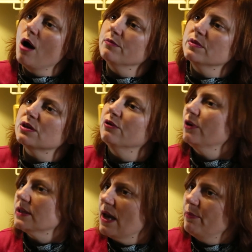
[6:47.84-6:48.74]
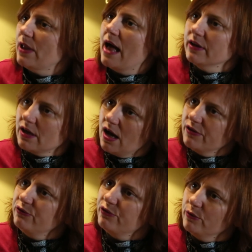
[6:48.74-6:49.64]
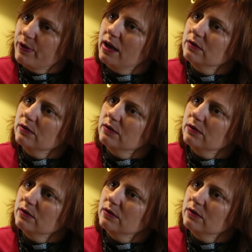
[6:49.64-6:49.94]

So for example, Alagar, the film that